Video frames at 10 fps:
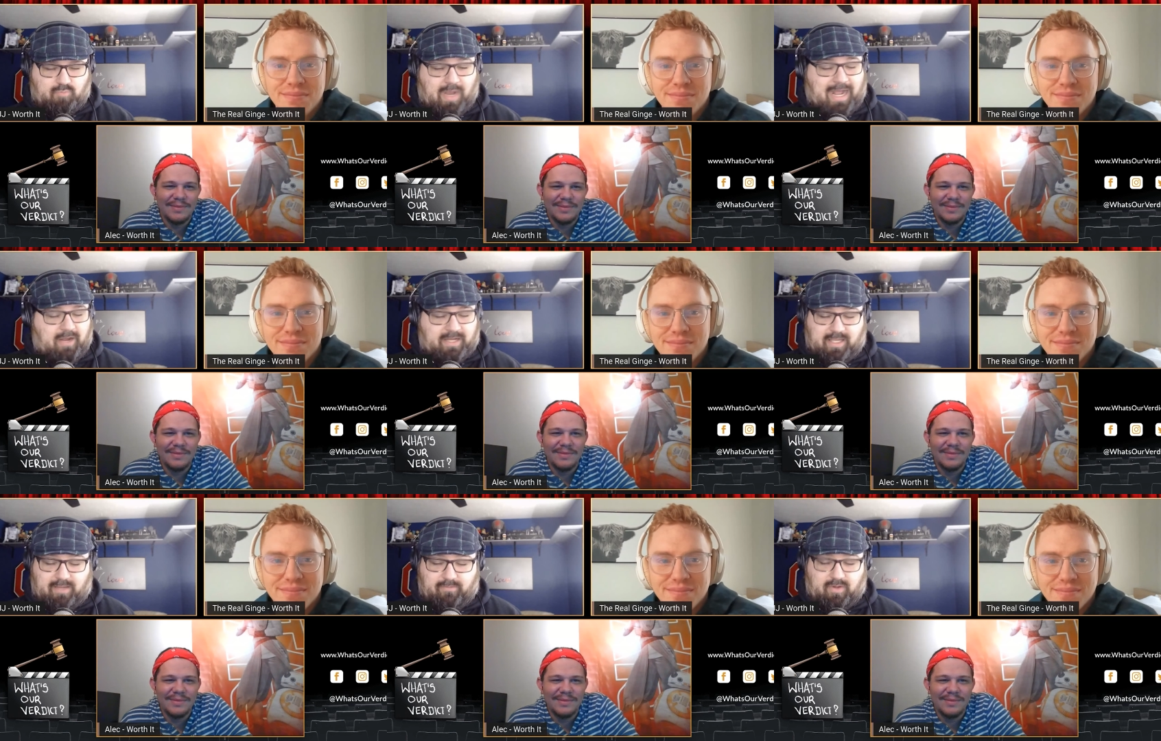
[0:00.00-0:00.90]
Speaker 1: Wow, I
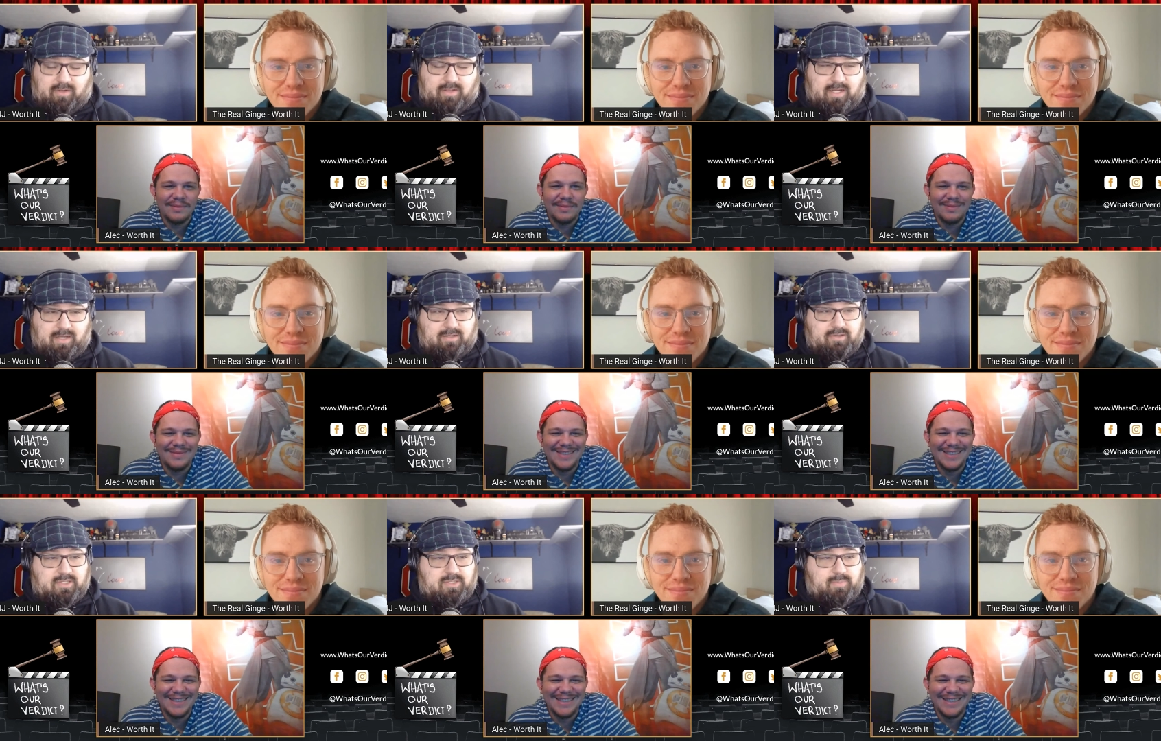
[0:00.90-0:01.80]
can't fucking talk.
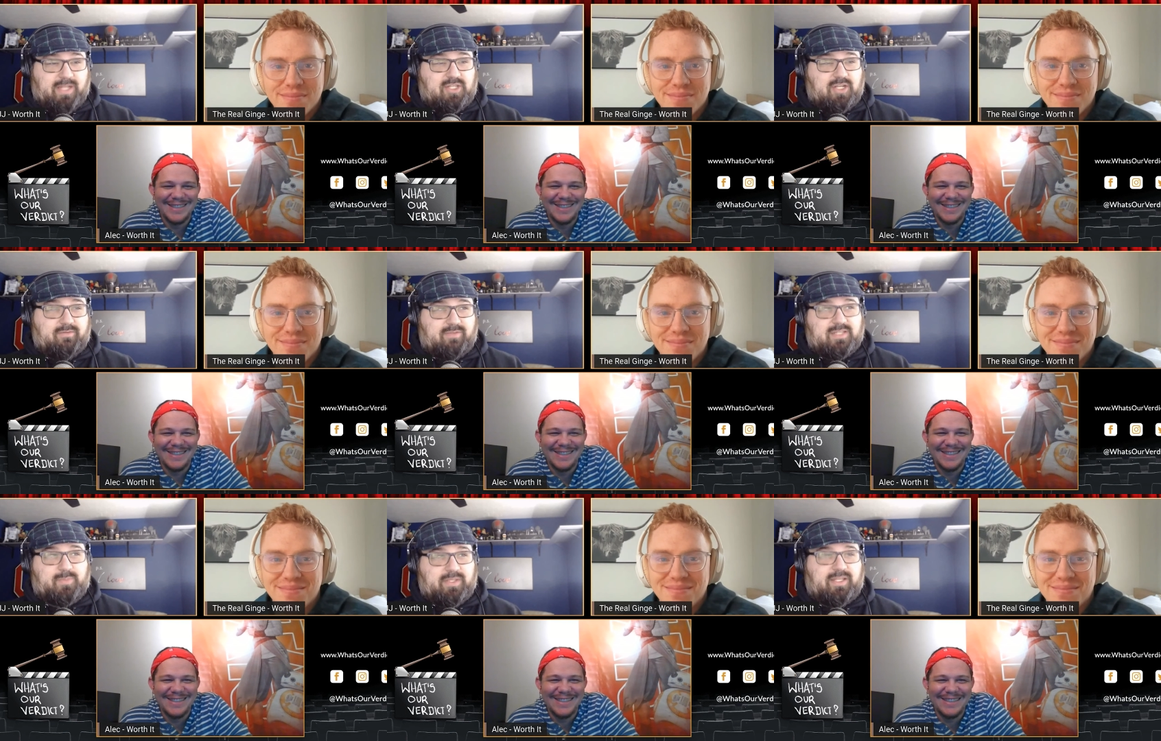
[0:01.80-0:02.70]
Your suspension of
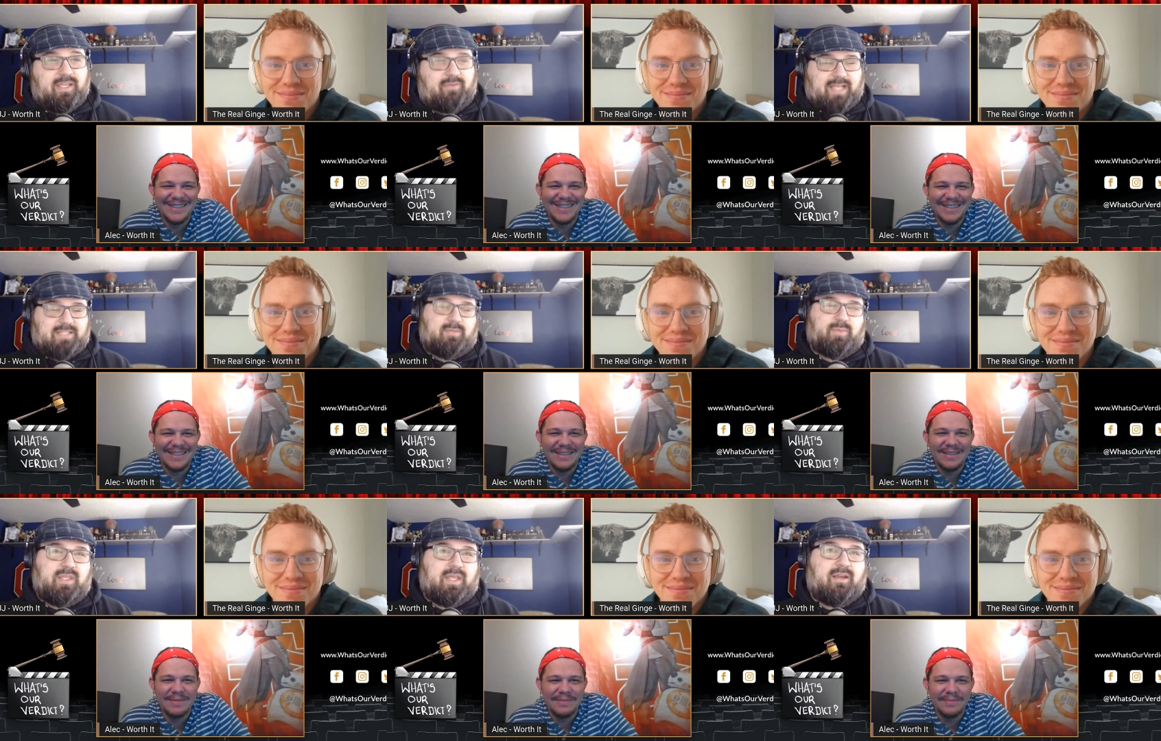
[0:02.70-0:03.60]
disbelief has to
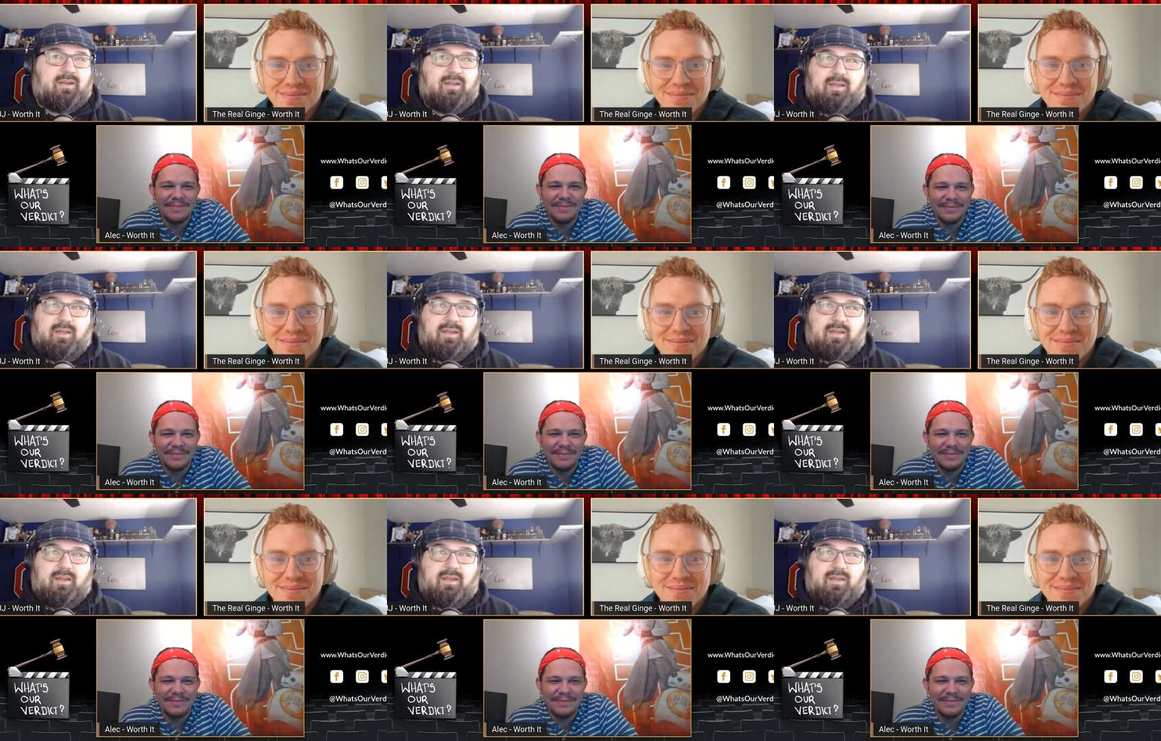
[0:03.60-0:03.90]
be there,